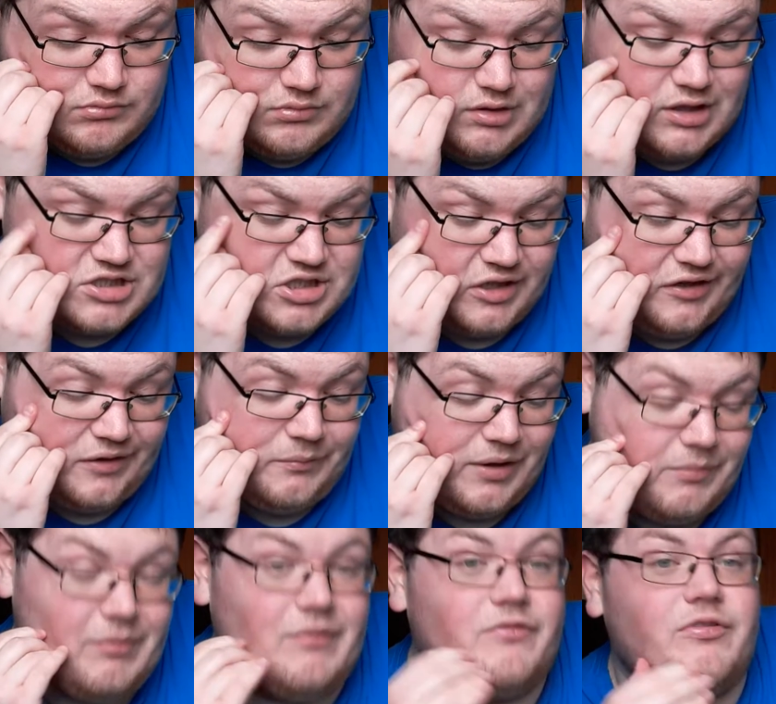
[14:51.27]
Actually, I
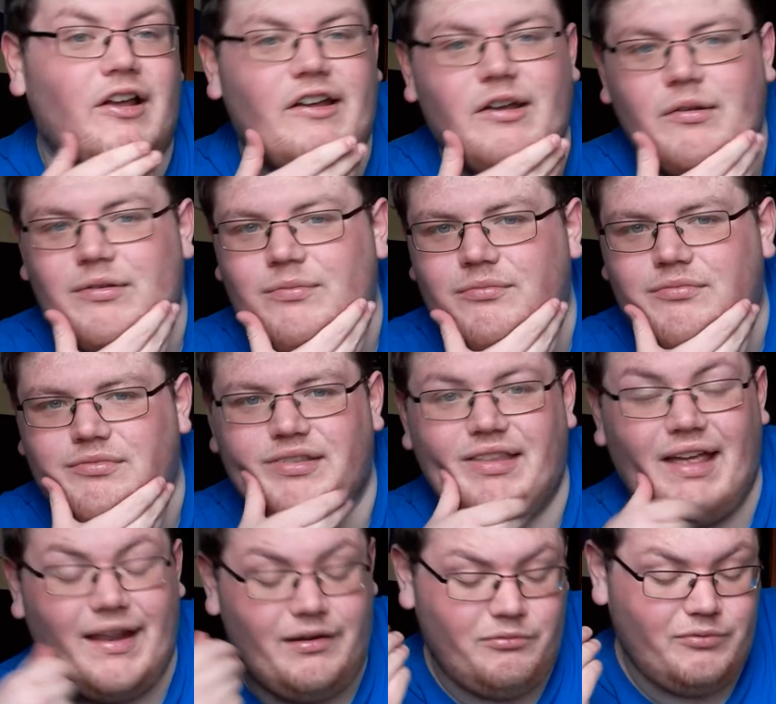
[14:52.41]
maybe have lied.
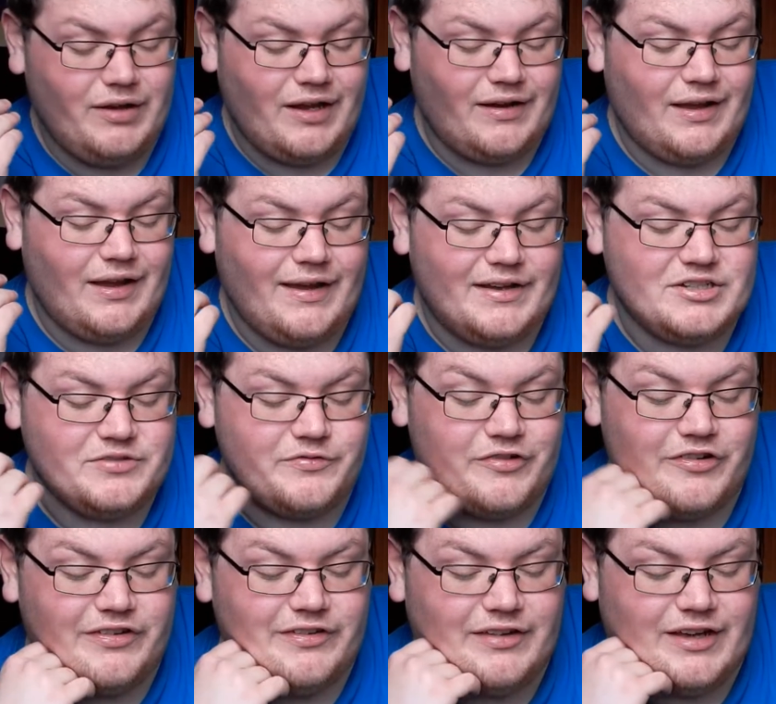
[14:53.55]
Then we had Edge
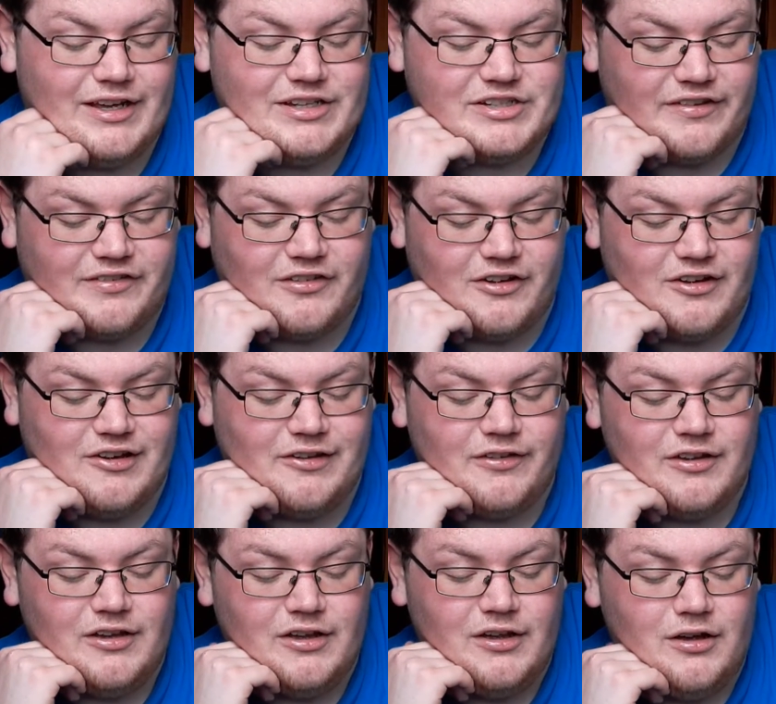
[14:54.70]
versus AJ Styles.
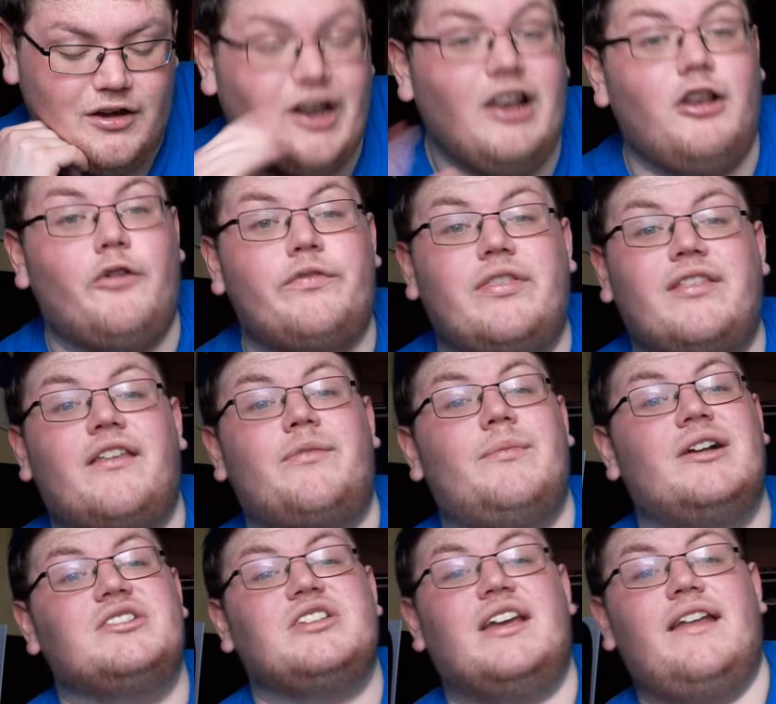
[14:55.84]
I loved this
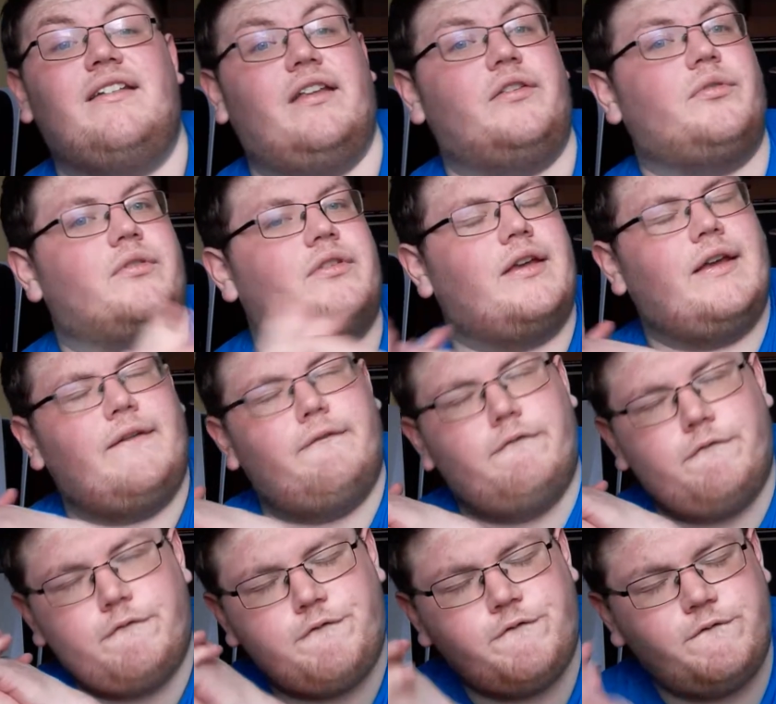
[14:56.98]
match again. This was a
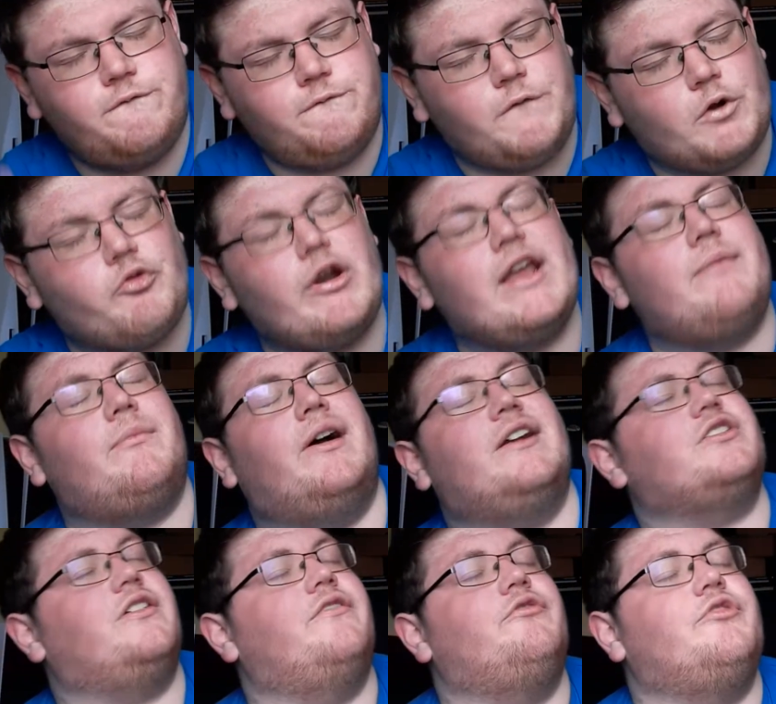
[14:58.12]
Great match.
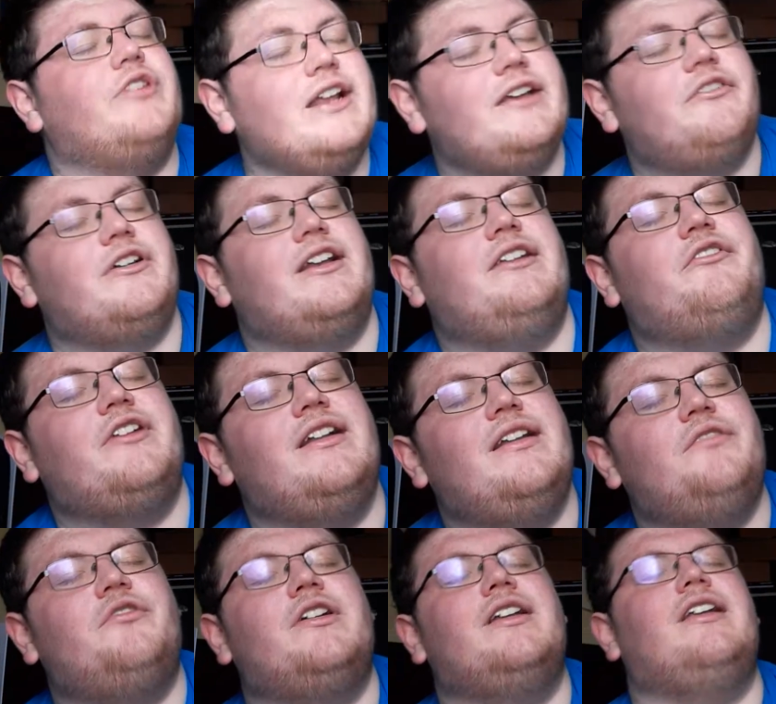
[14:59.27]
I really, really, really,
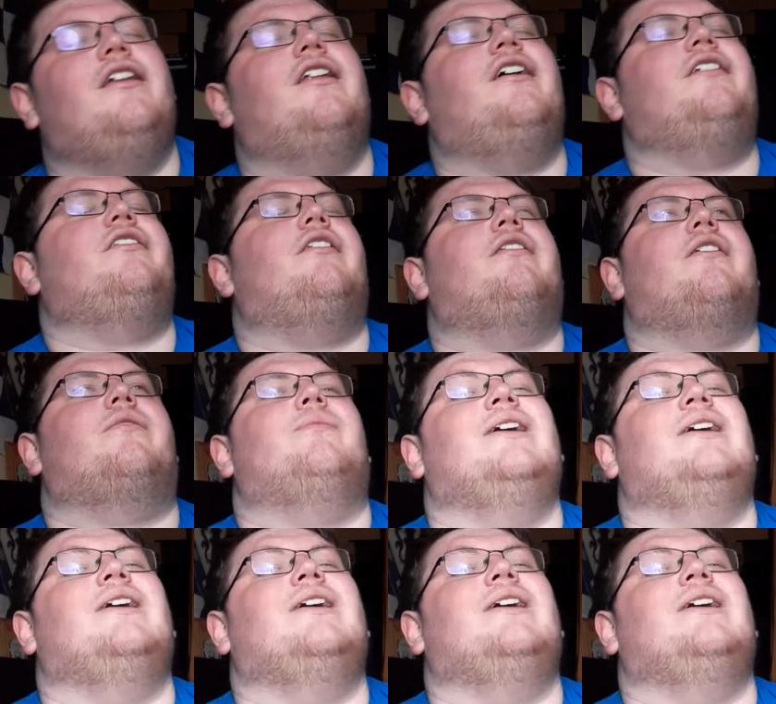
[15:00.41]
really liked this